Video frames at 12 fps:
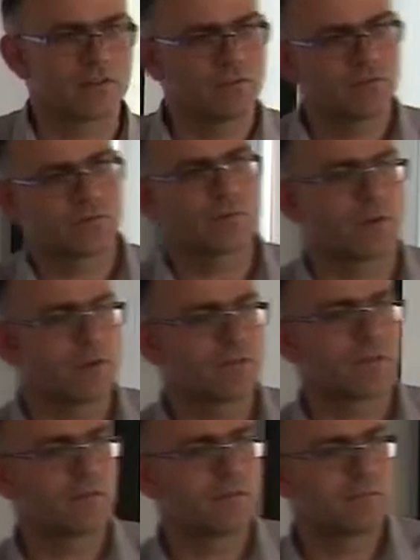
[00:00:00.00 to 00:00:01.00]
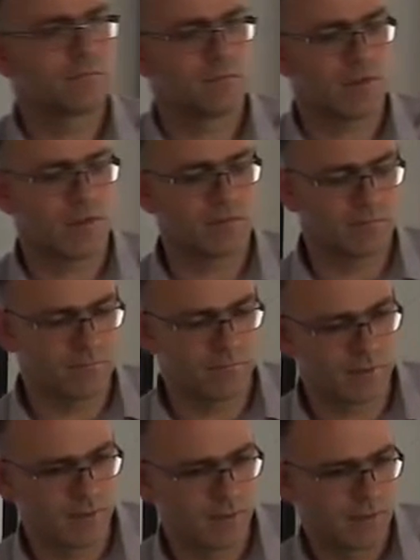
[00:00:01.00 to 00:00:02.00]
I can do just about everything, okay?
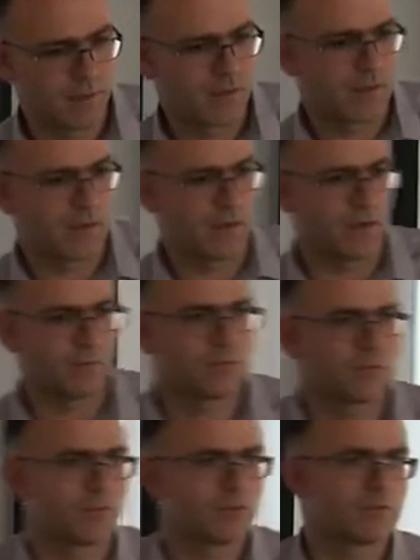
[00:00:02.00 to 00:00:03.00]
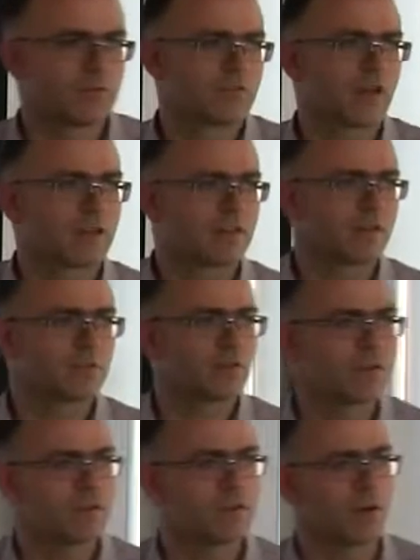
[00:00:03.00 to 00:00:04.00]
I'm somebody who does data
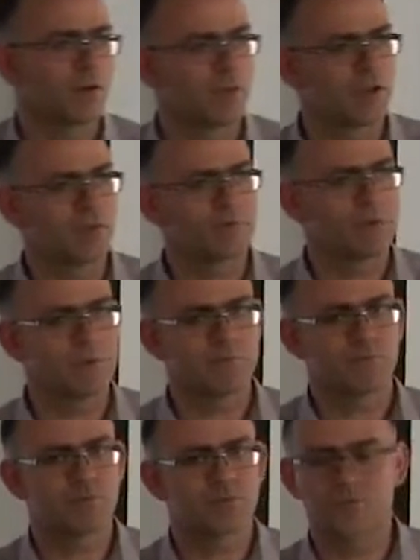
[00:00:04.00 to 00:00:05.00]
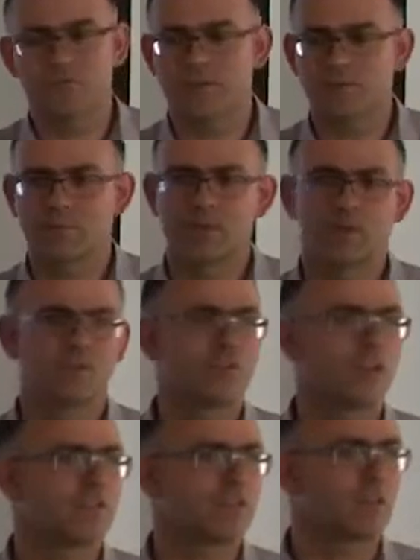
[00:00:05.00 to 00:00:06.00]
entry, I'm allowed maybe put stuff in, I'm not allowed
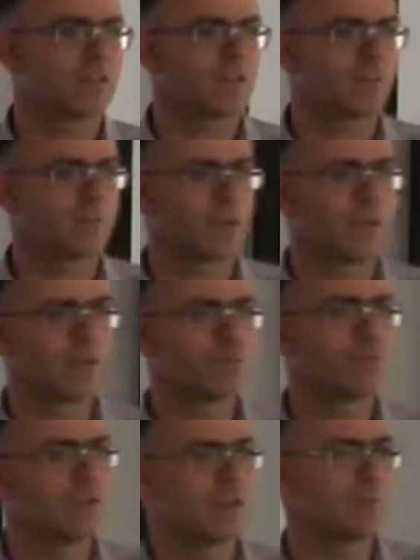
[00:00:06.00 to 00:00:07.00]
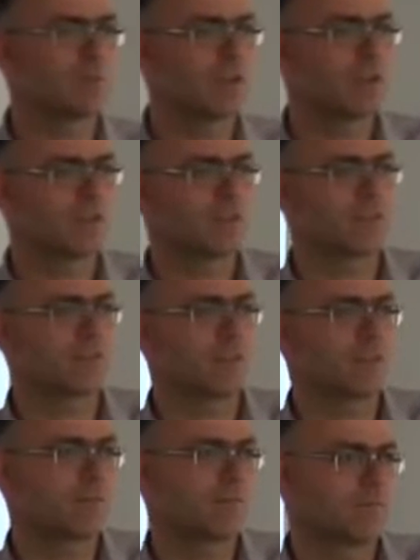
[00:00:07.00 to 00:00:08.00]
to change anything, I'm not allowed to read anybody else's
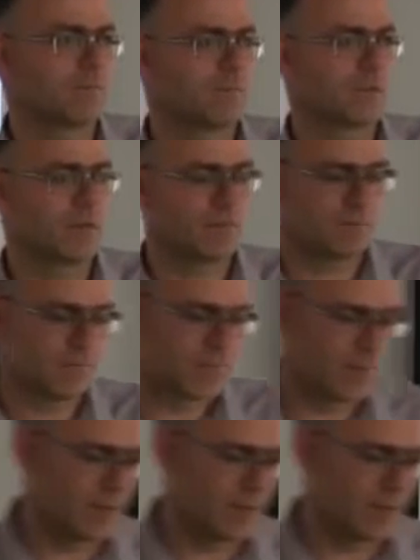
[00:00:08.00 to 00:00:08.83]
data, okay?